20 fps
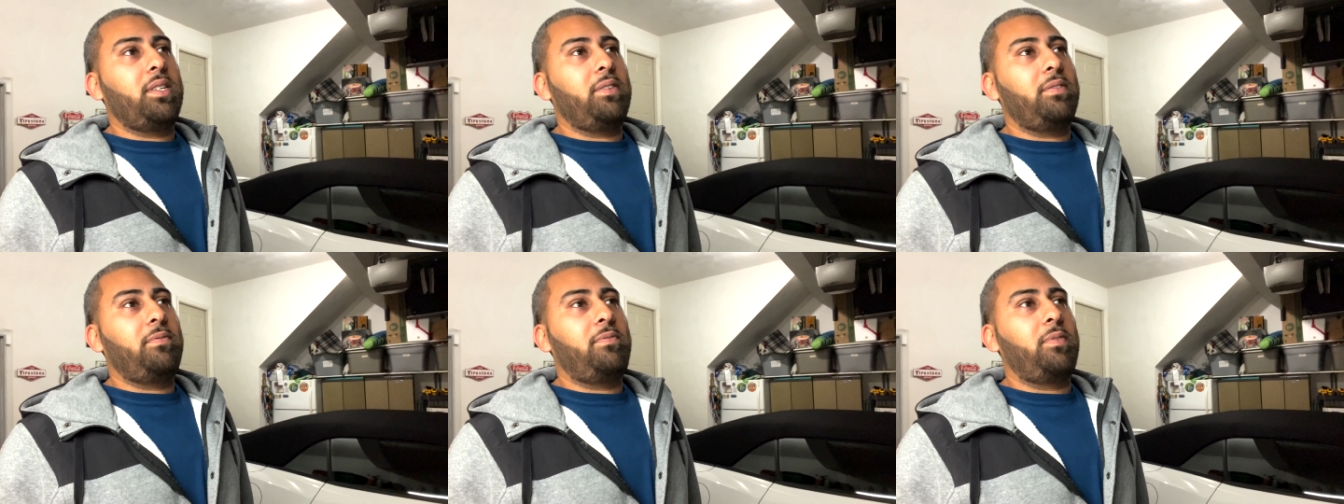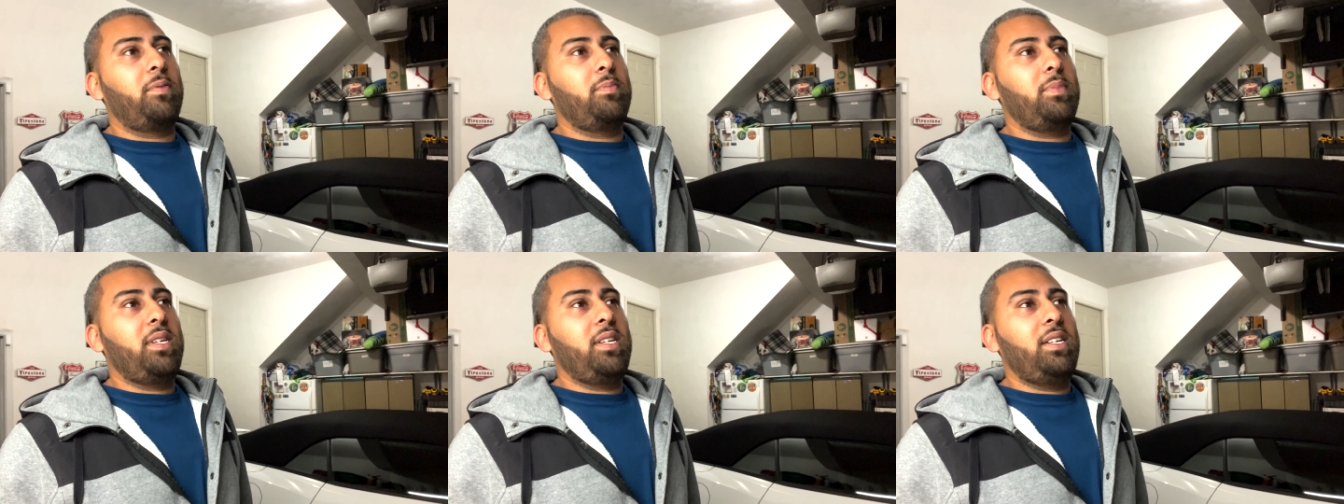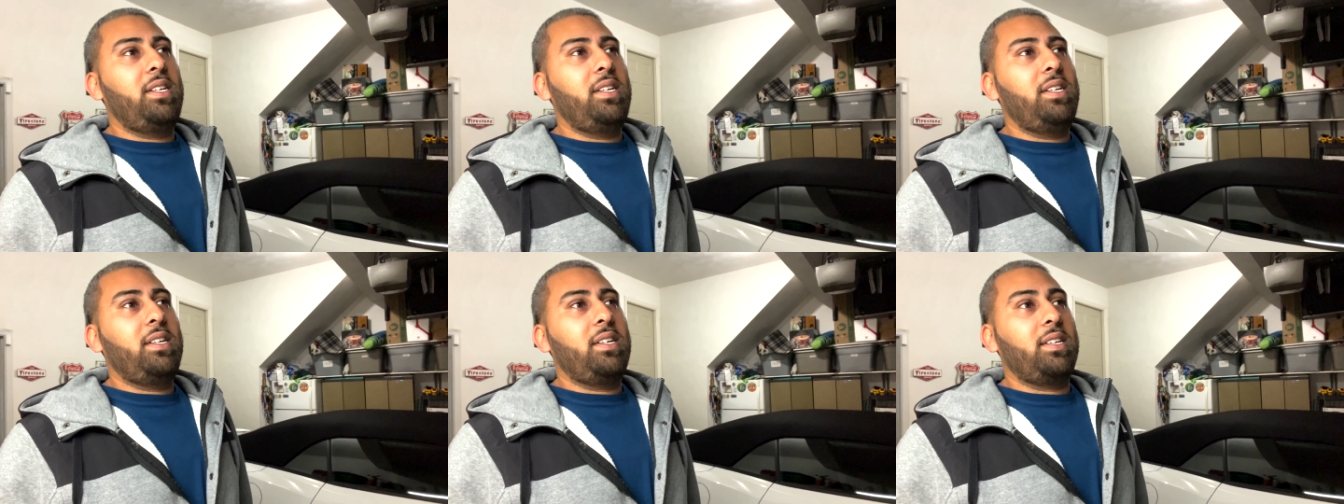for
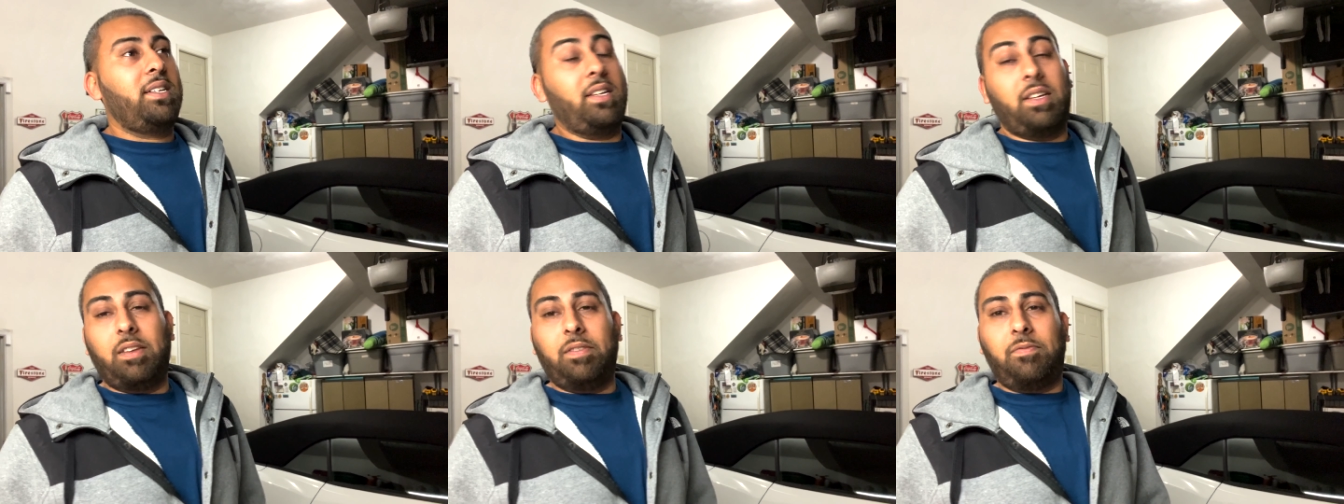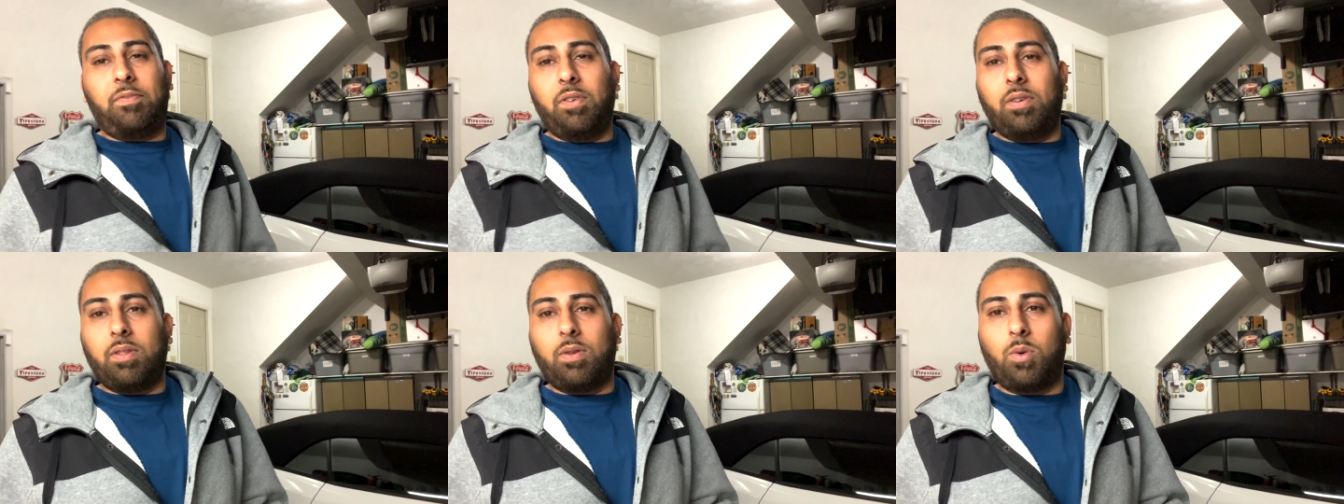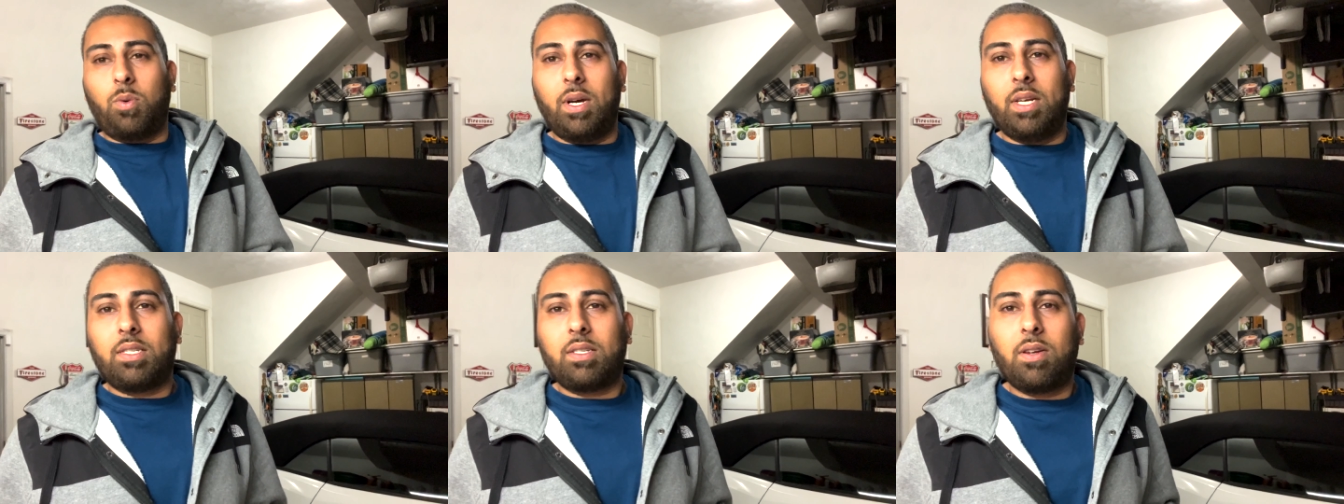me, if you're on the
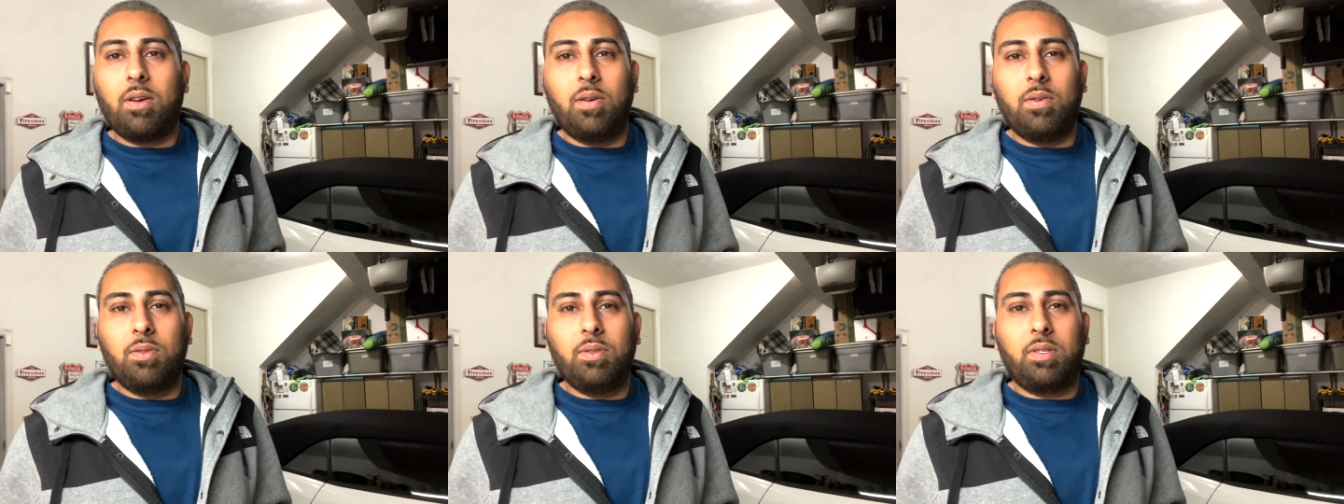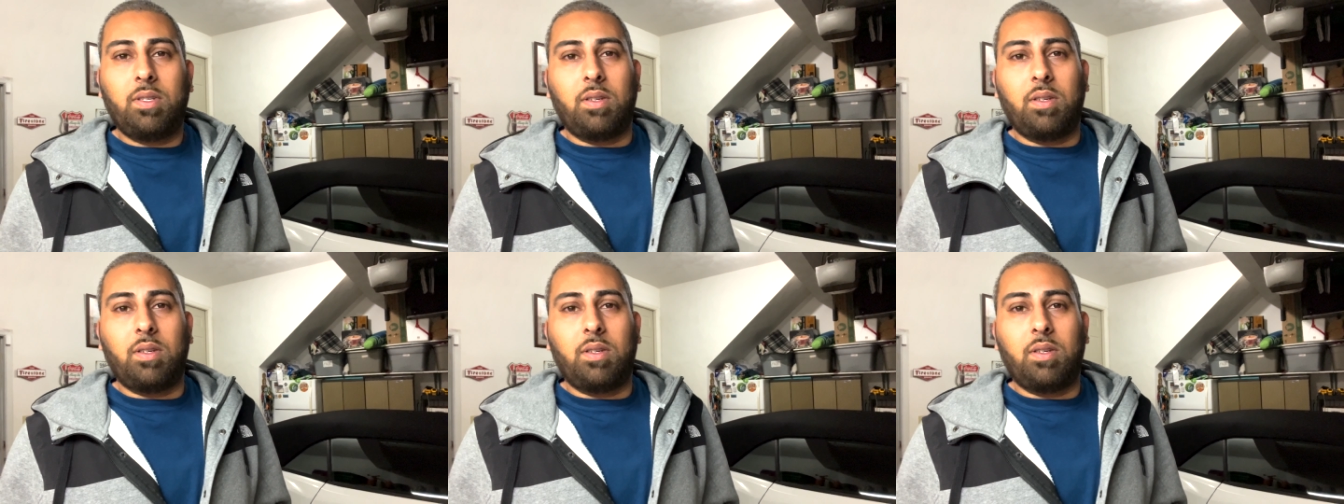West Coast